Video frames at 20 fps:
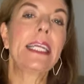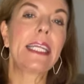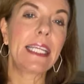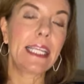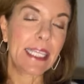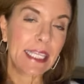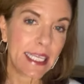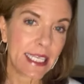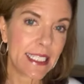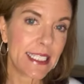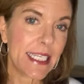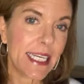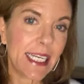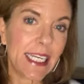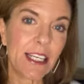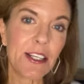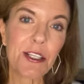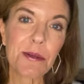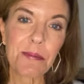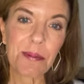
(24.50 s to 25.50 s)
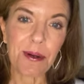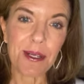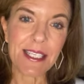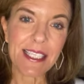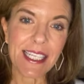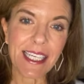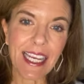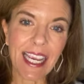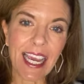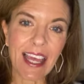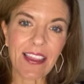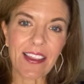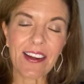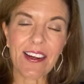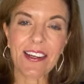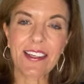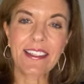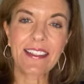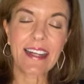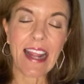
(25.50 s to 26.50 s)
easy to put
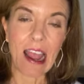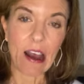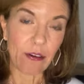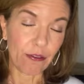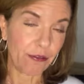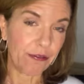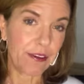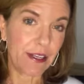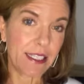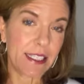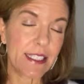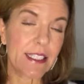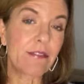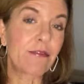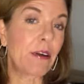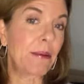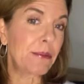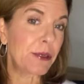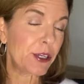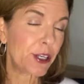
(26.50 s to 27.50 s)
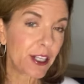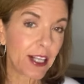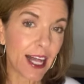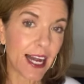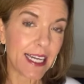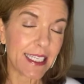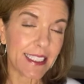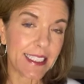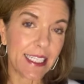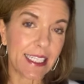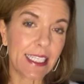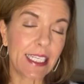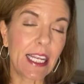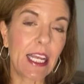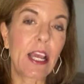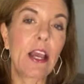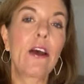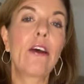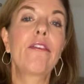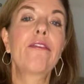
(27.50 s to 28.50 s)
together outfits from your closet
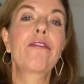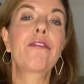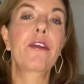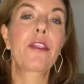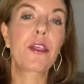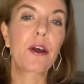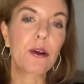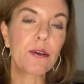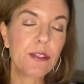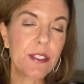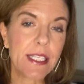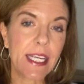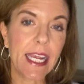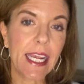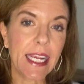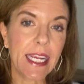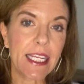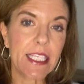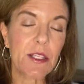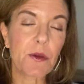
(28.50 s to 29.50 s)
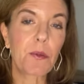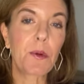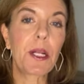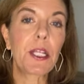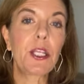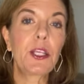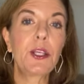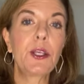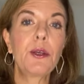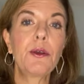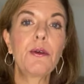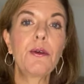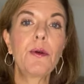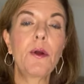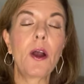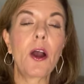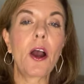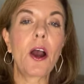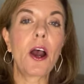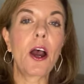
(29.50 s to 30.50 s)
for those days when you
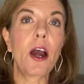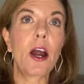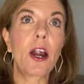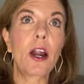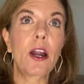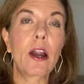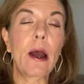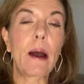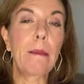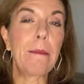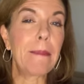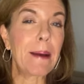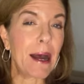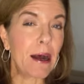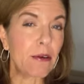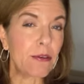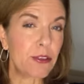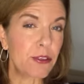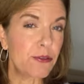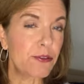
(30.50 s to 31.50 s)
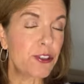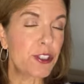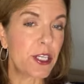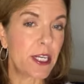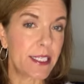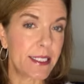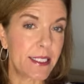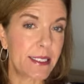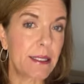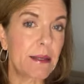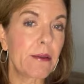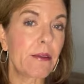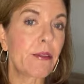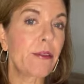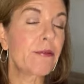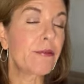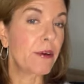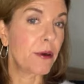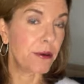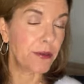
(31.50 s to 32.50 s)
are about to just
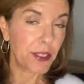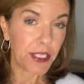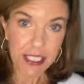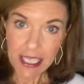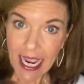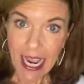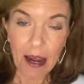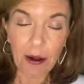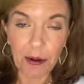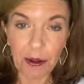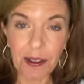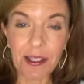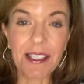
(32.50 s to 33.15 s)
throw in the towel